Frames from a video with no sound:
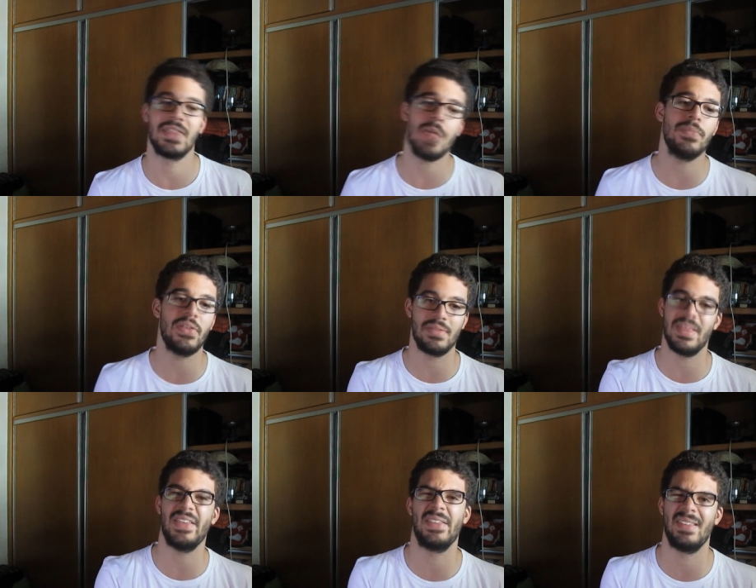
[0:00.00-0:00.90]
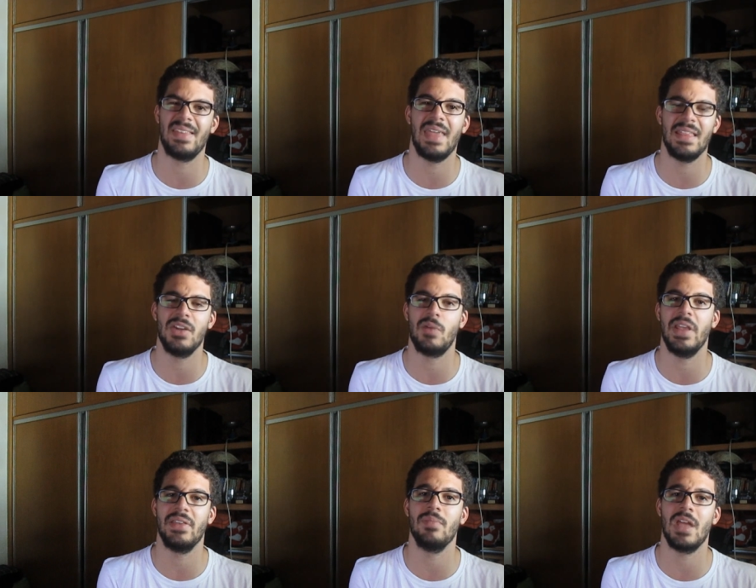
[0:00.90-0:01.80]
The dub does get in the
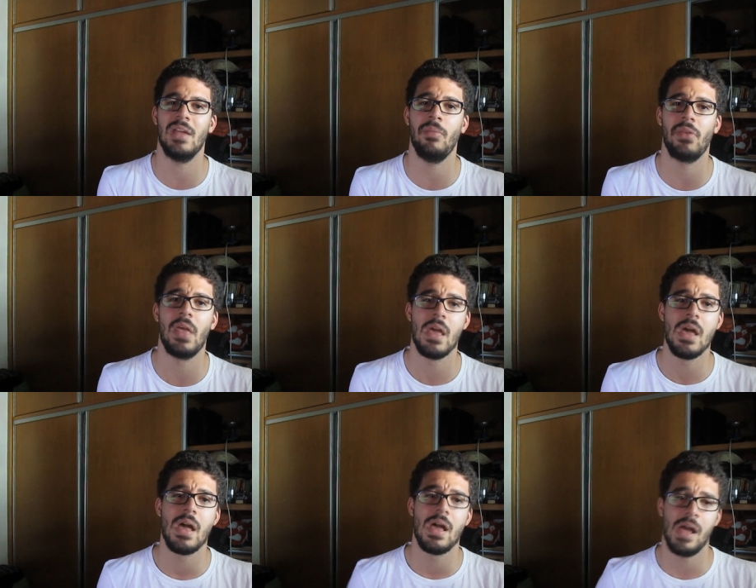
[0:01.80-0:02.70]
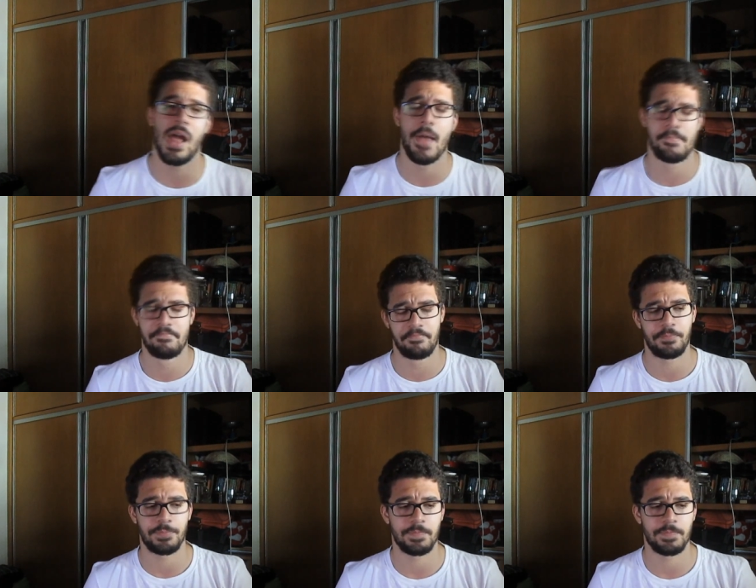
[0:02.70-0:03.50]
way sometimes, and